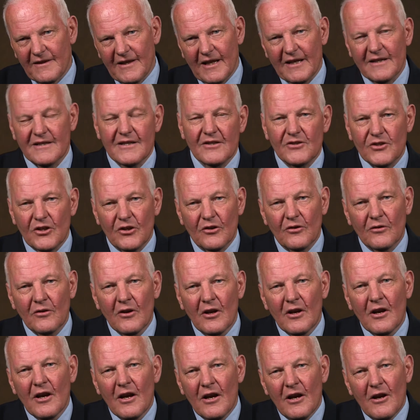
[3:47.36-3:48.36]
thing to do.
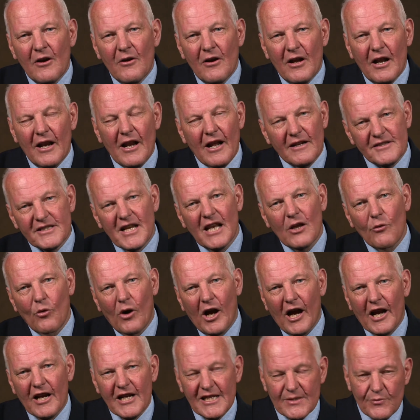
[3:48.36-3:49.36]
And I'll tell you
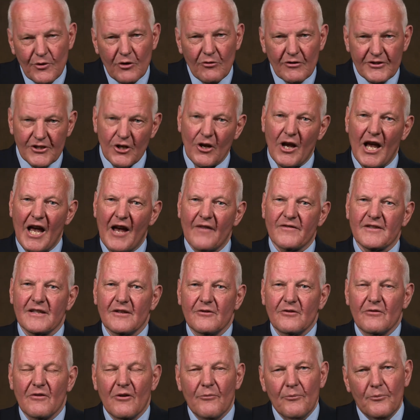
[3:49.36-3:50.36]
why, because we also have
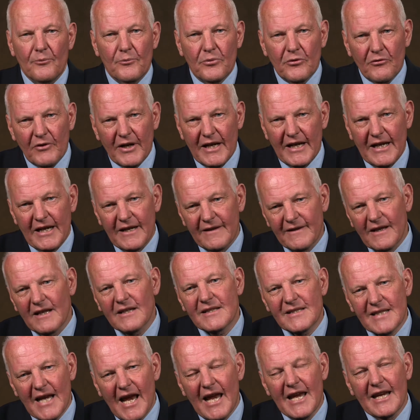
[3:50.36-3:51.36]
to breathe
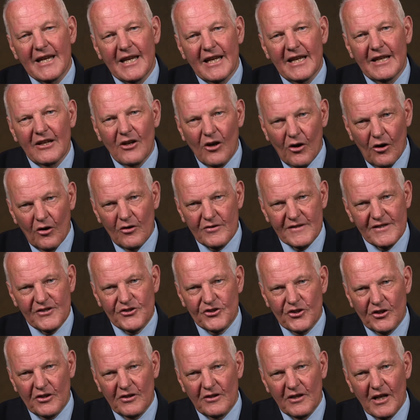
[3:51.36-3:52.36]
and take in
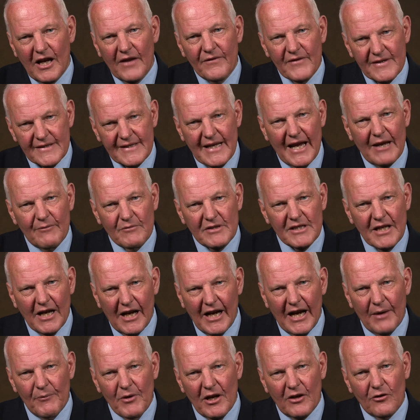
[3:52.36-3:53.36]
oxygen at the same
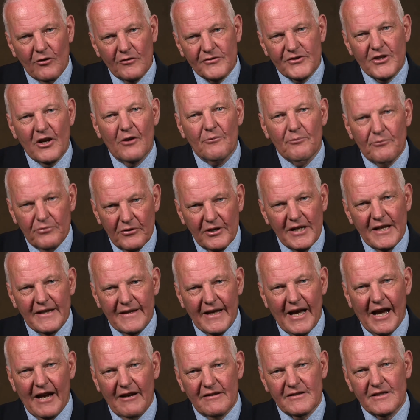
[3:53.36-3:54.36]
time and also breathe
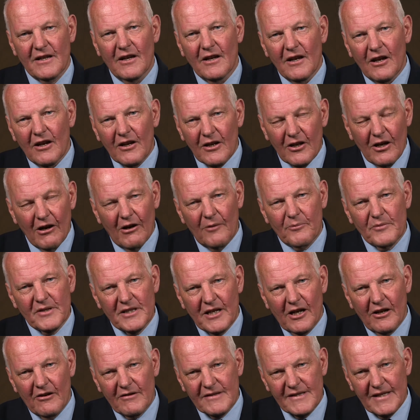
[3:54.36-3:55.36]
out carbon
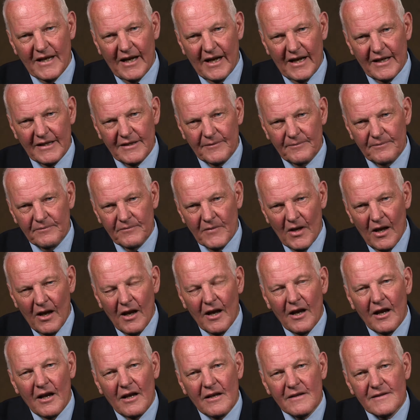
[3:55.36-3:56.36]
dioxide.
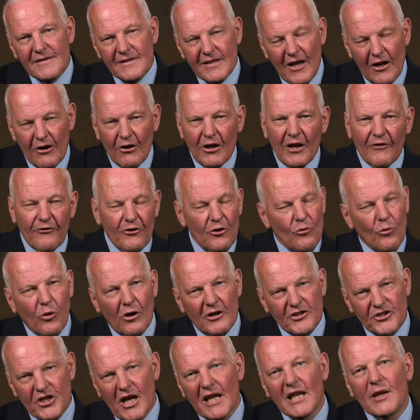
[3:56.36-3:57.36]
So if you
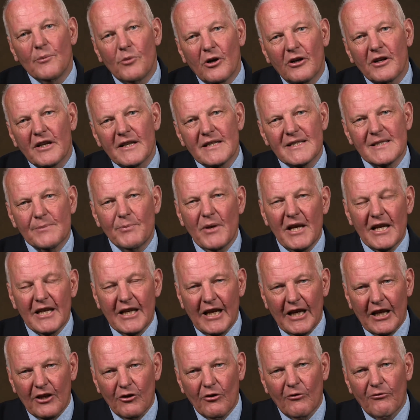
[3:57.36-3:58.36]
watch anybody
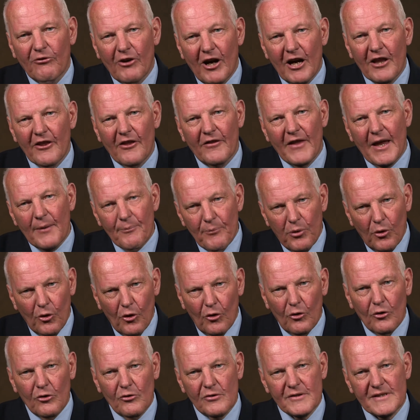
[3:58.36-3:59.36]
speaking, you'll find that they
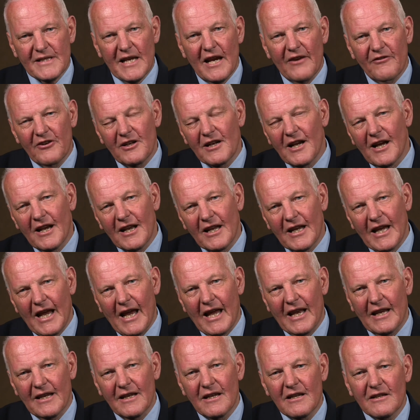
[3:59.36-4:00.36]
pause every now and
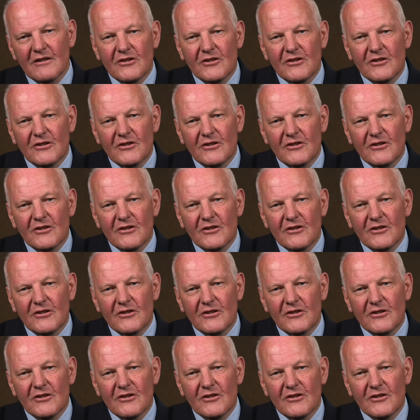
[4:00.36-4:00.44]
again